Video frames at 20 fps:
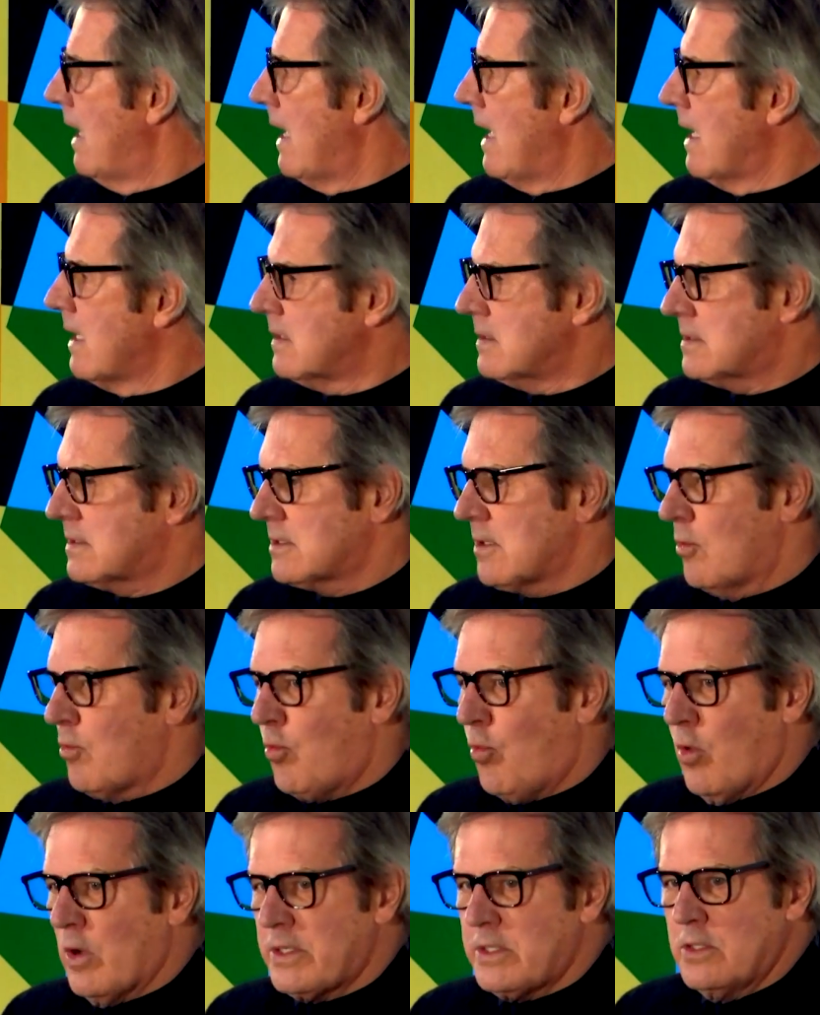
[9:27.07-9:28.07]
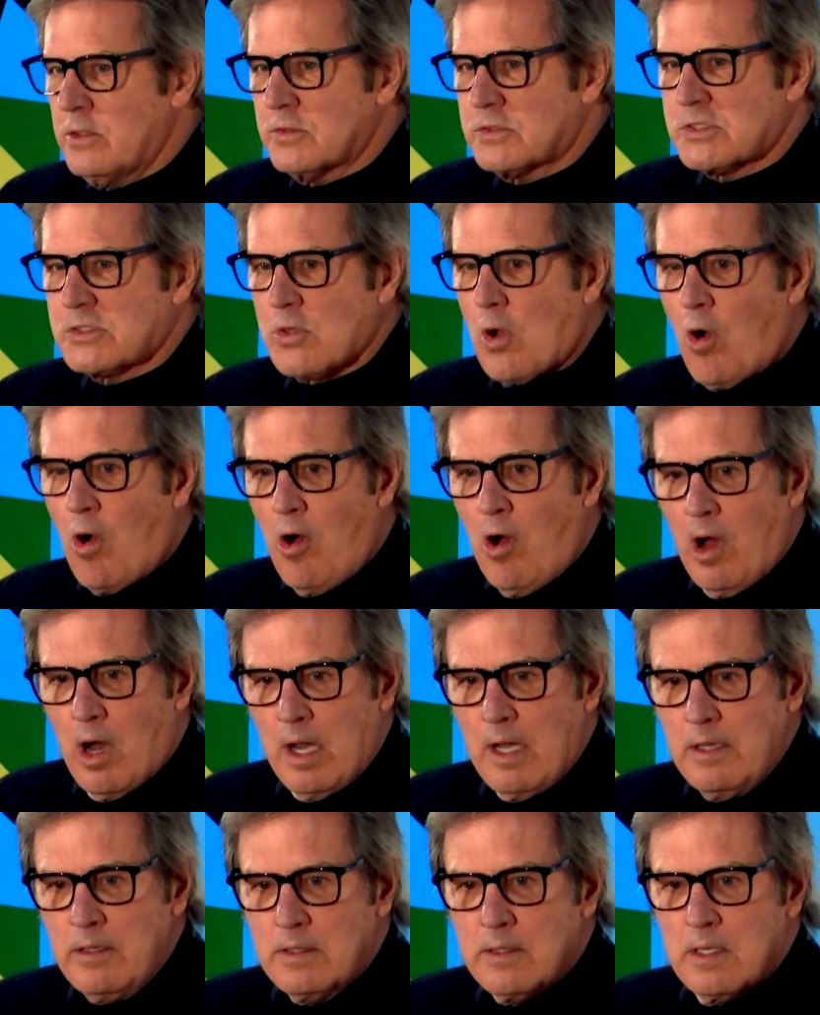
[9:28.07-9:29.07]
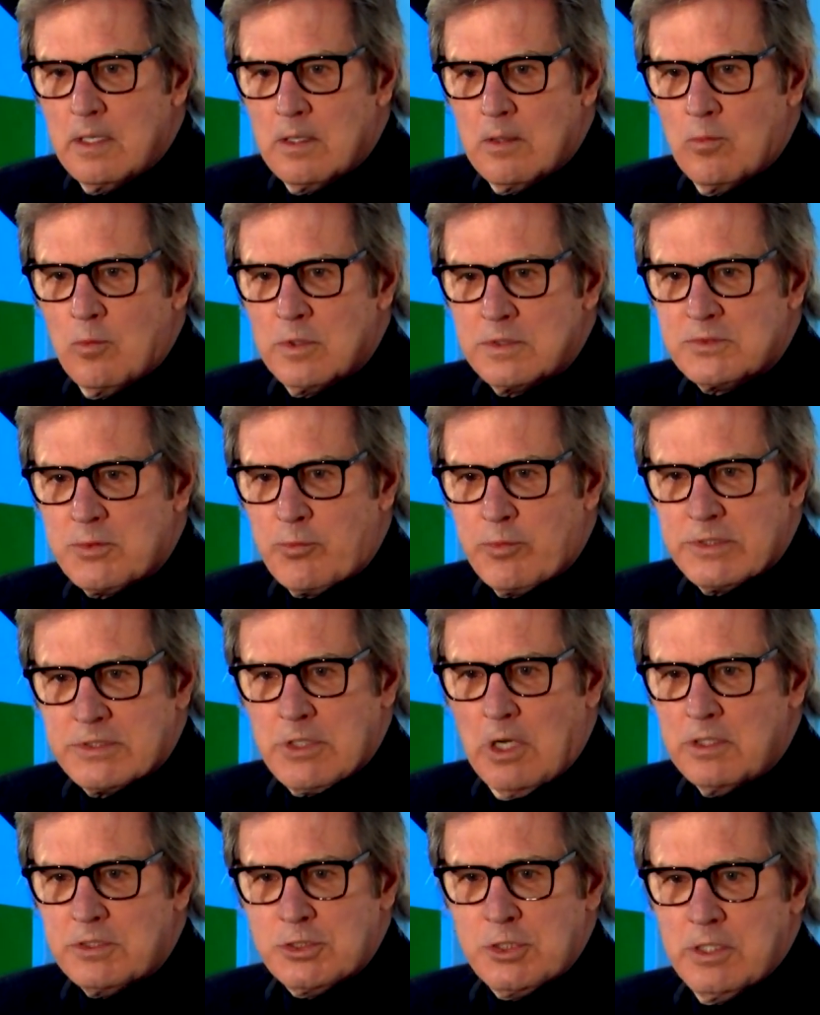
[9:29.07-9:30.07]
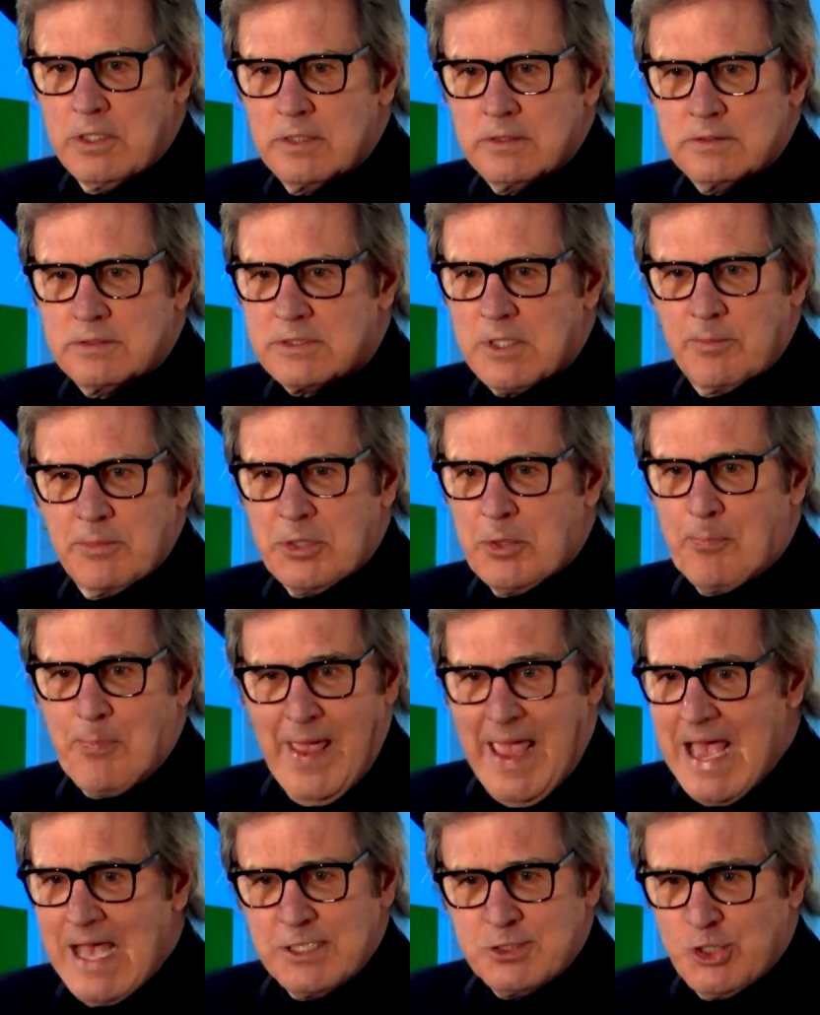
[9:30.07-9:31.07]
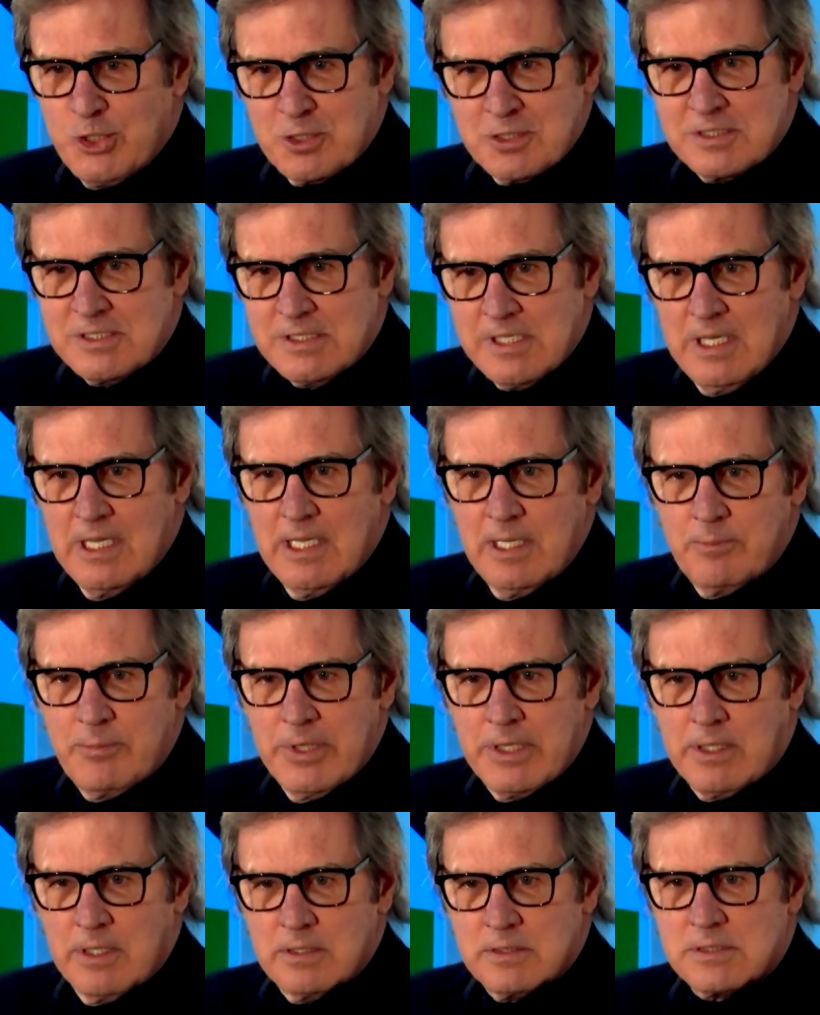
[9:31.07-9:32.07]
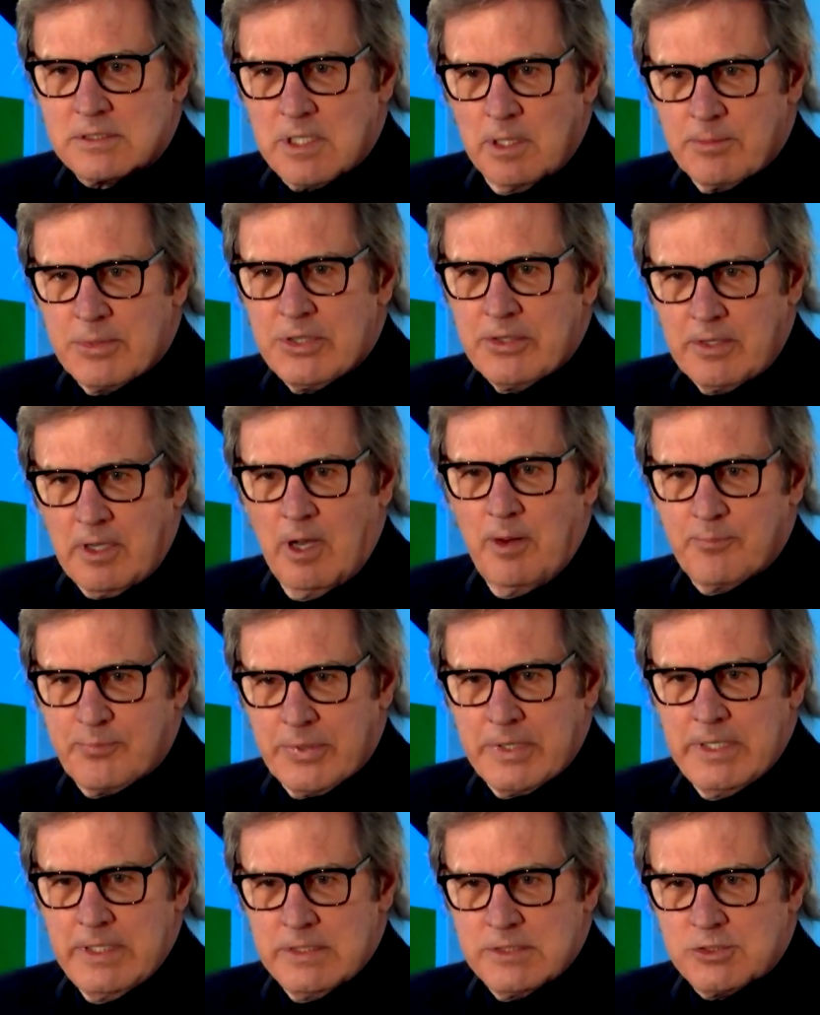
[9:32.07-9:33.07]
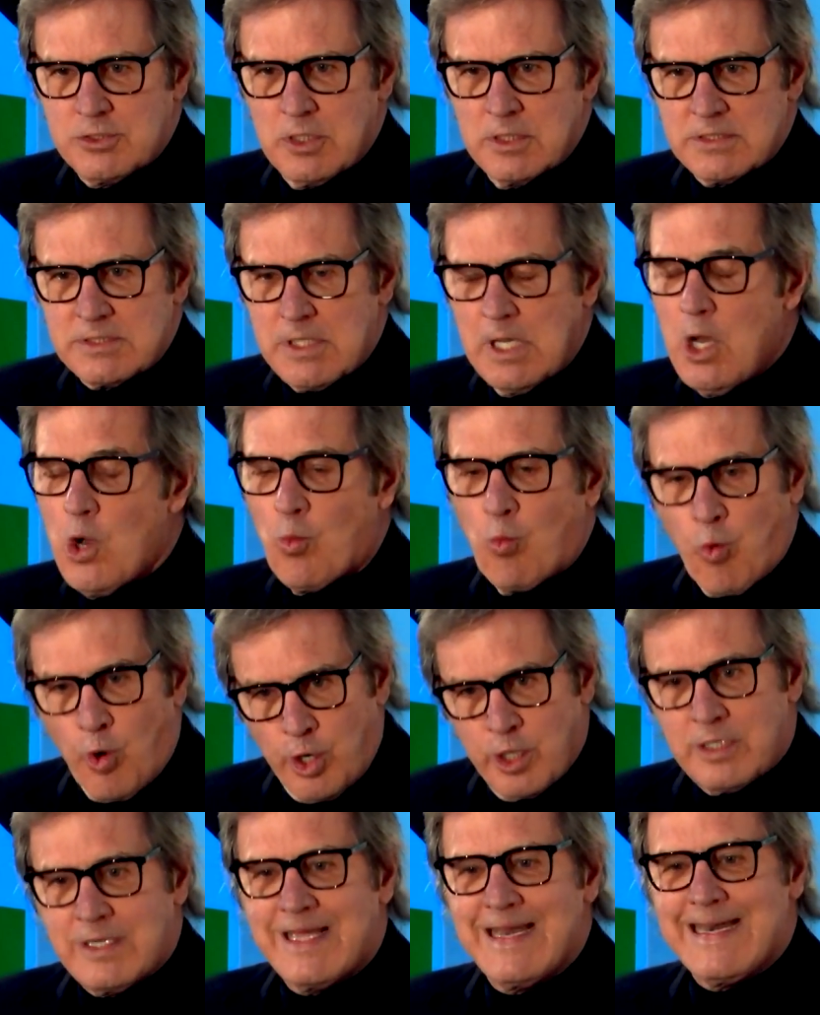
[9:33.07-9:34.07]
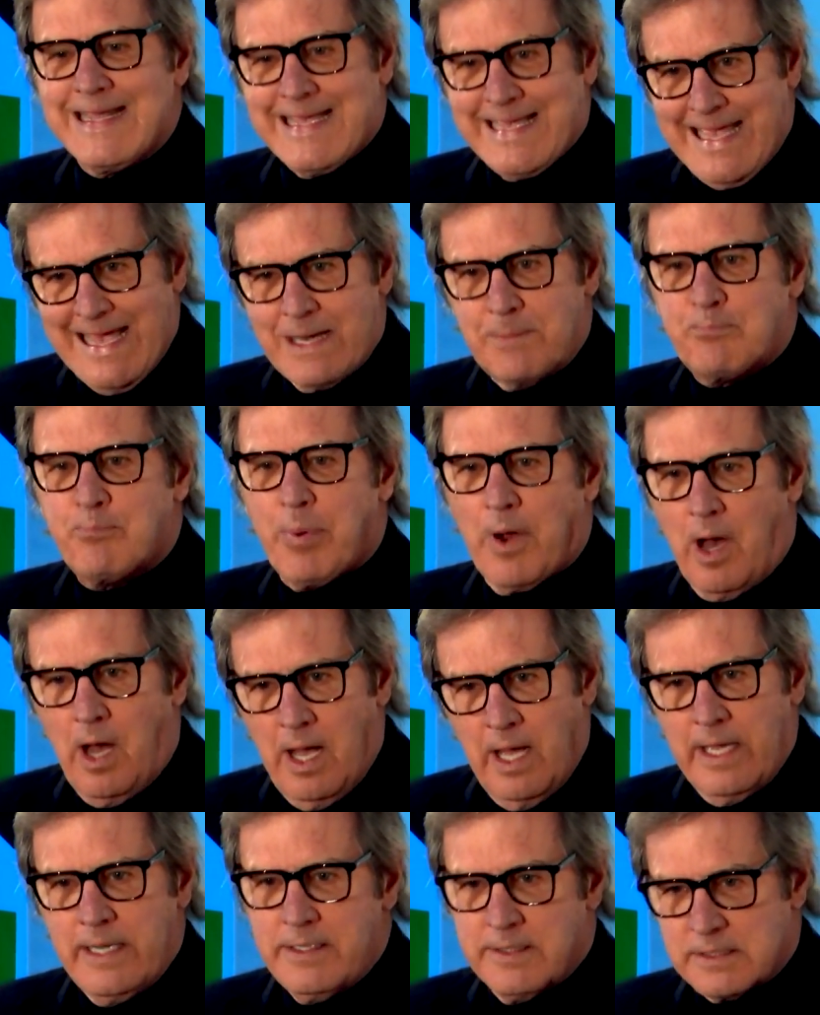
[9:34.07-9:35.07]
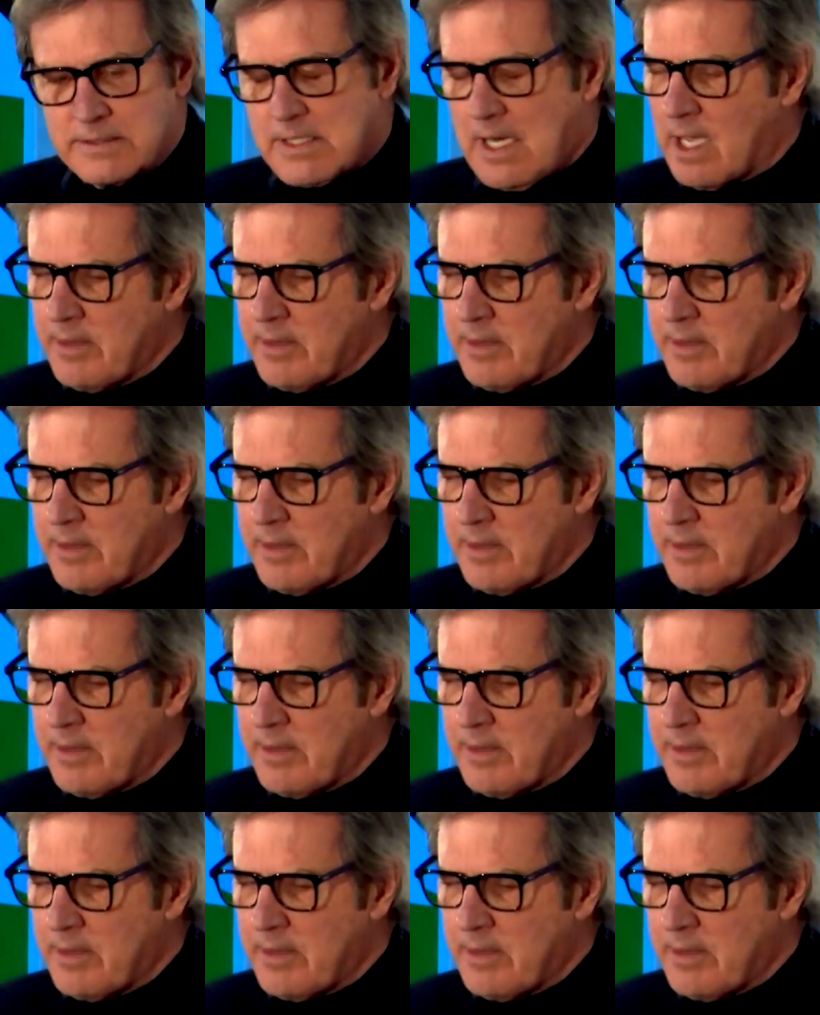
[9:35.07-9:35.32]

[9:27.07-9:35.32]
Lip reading: And so what you saw was a reduction in some of the badges because some of the companies just weren't gonna get behind us.